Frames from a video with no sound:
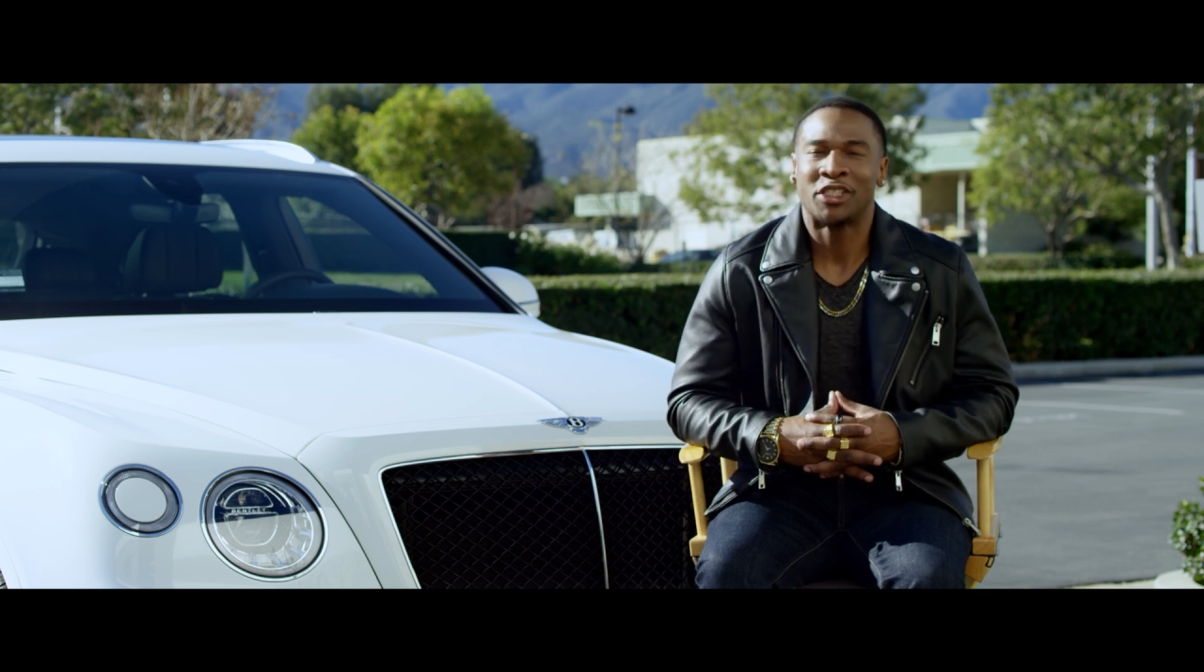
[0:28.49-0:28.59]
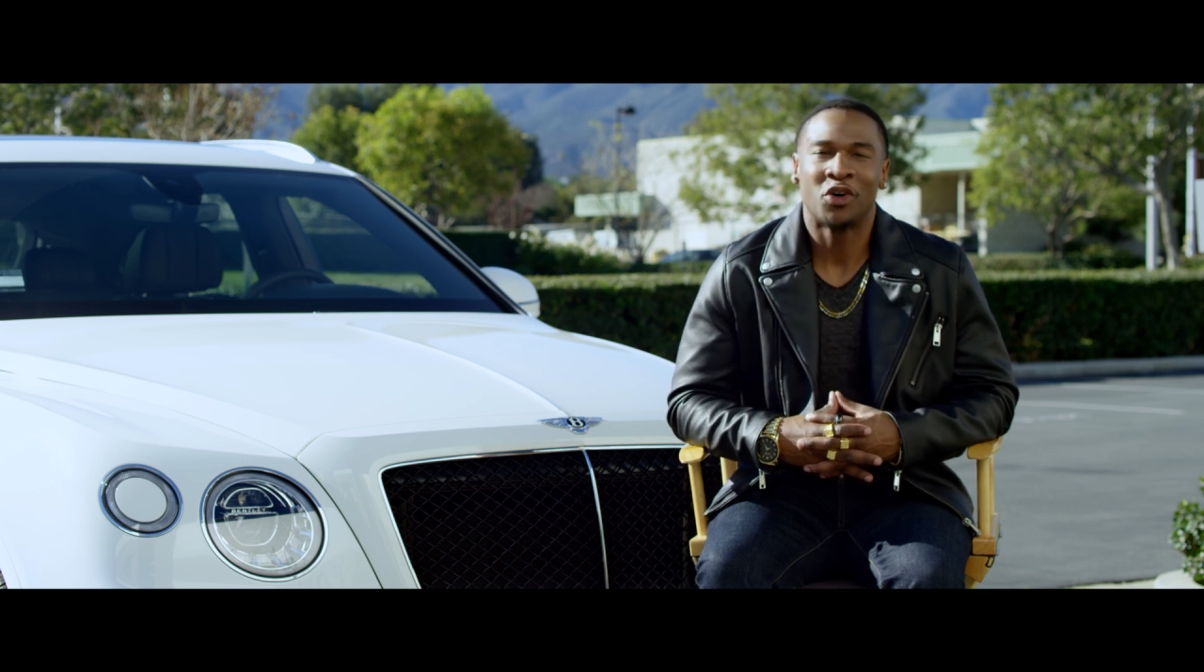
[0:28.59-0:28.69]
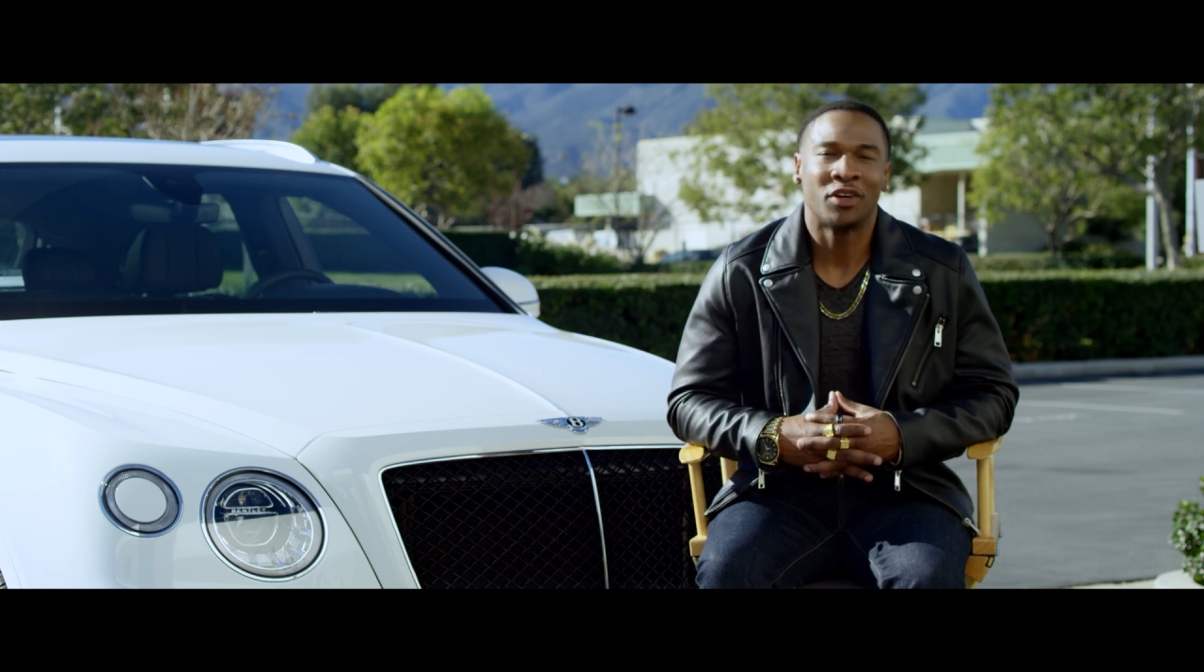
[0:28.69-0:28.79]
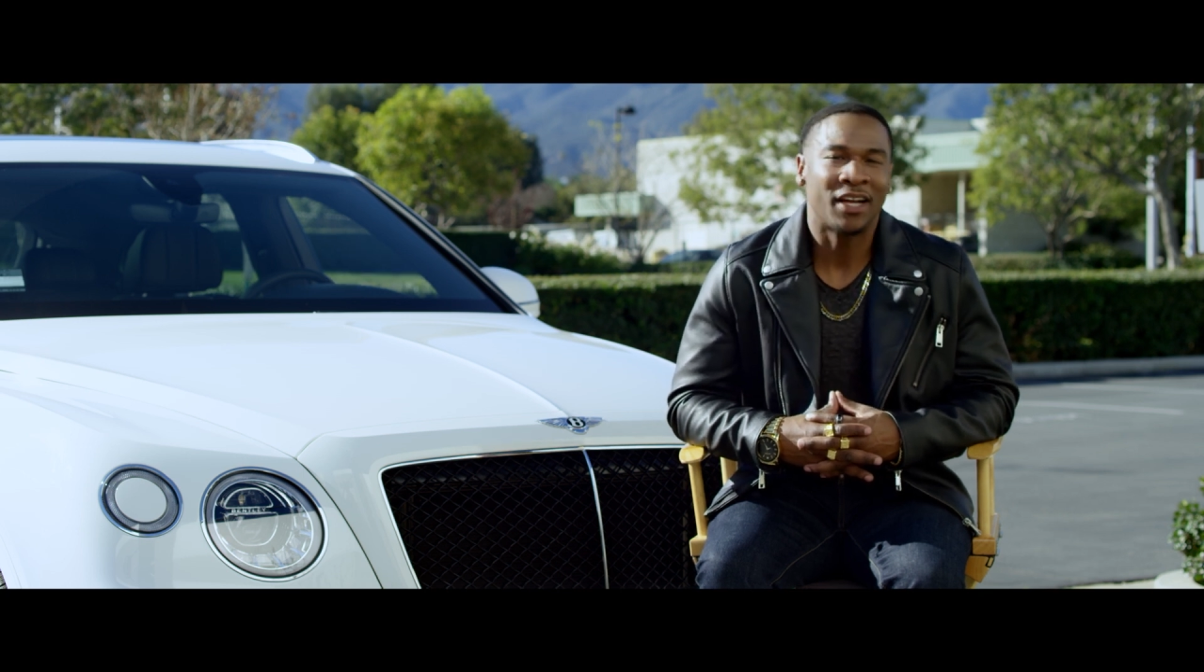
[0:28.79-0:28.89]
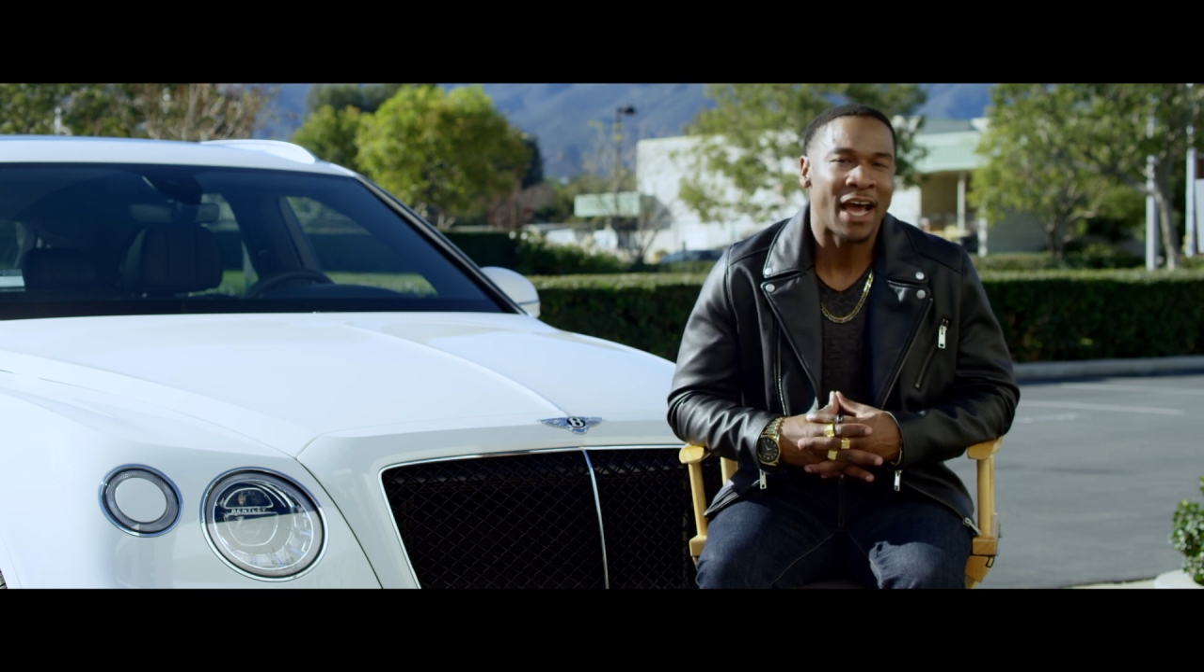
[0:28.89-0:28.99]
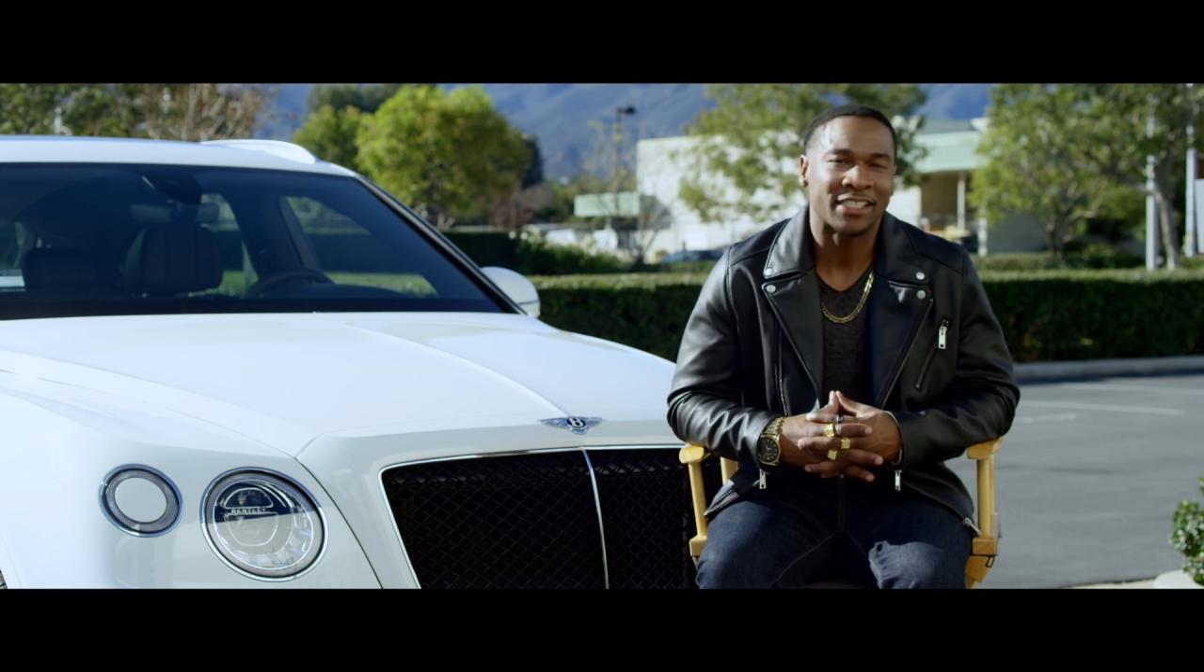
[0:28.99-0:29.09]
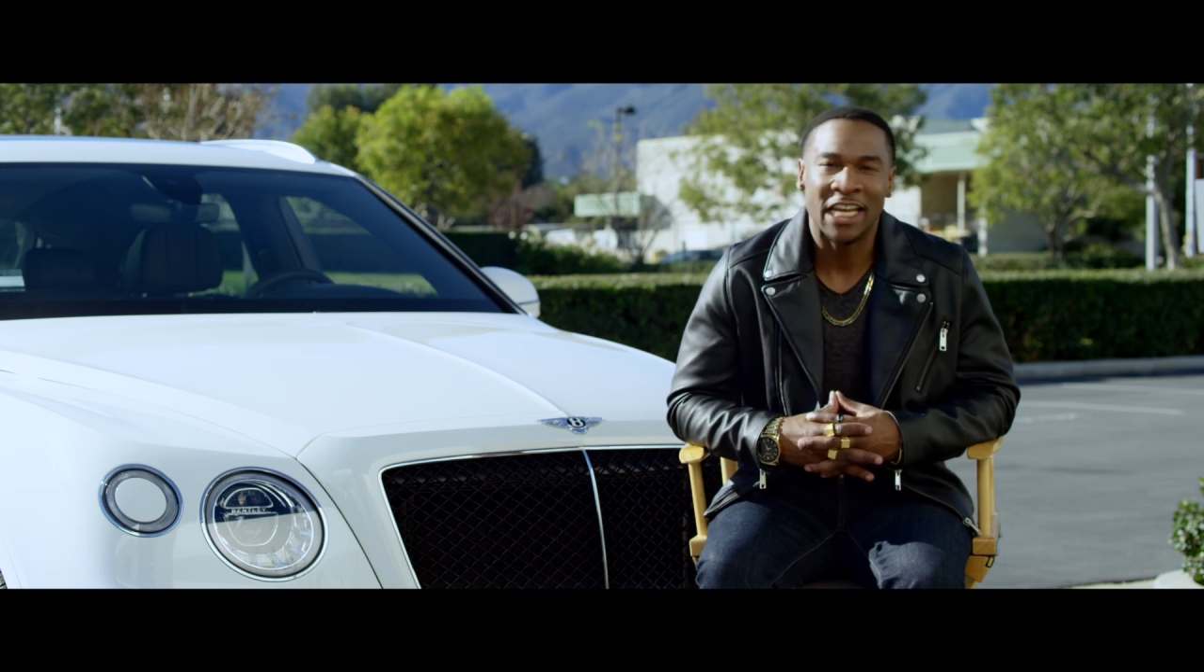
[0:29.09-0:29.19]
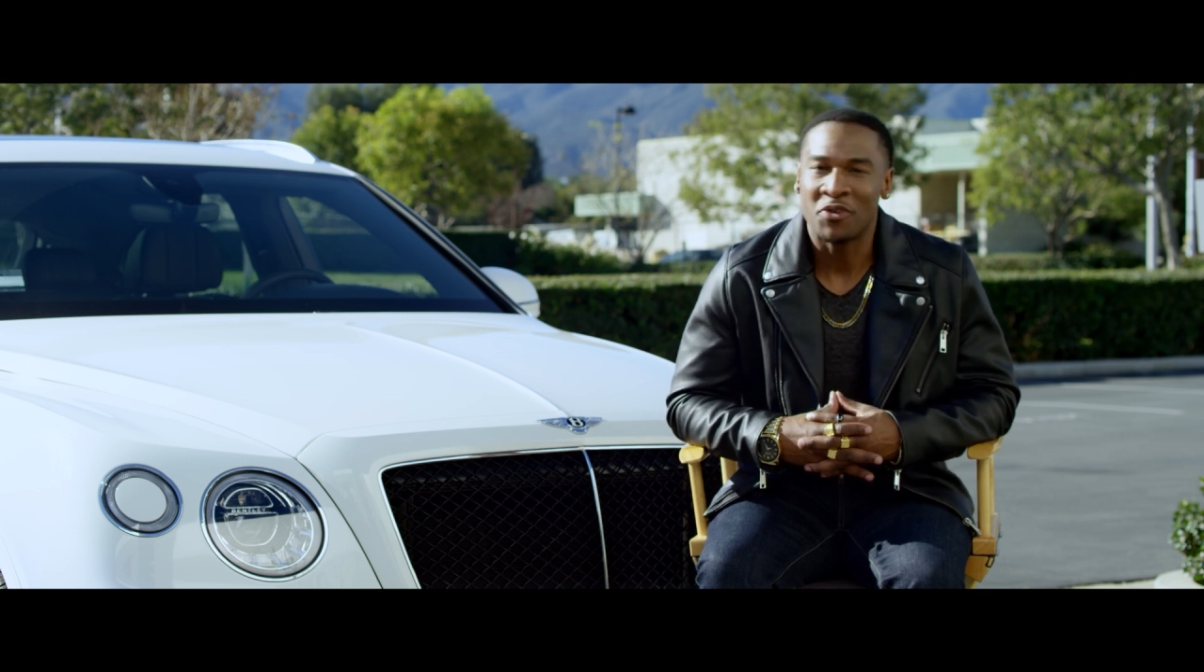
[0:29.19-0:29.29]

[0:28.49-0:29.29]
shoulder and ask